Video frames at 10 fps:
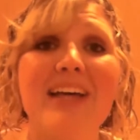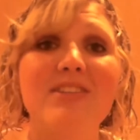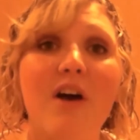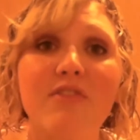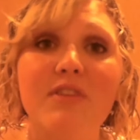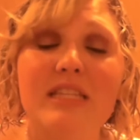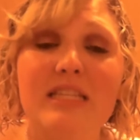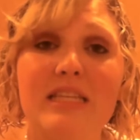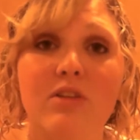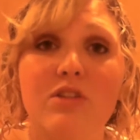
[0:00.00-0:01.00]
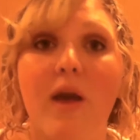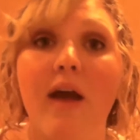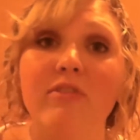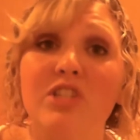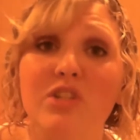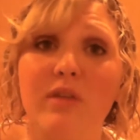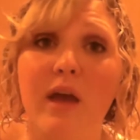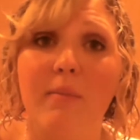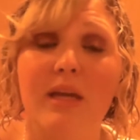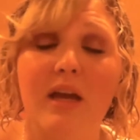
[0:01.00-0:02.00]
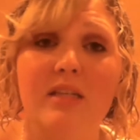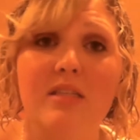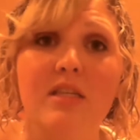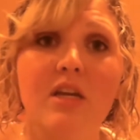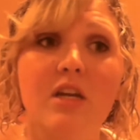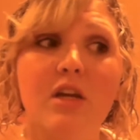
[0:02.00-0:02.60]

As awful as it sounds, you have to do that because